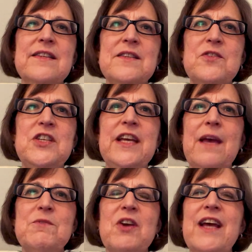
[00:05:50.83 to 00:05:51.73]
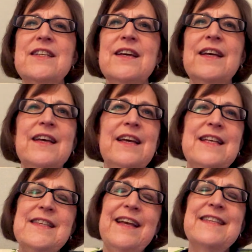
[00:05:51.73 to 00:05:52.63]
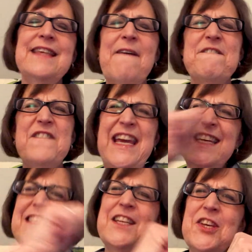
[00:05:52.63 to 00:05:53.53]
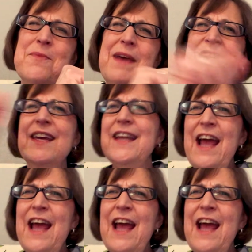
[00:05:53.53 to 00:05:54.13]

So she kept trying to it's it's that fake it till you make it.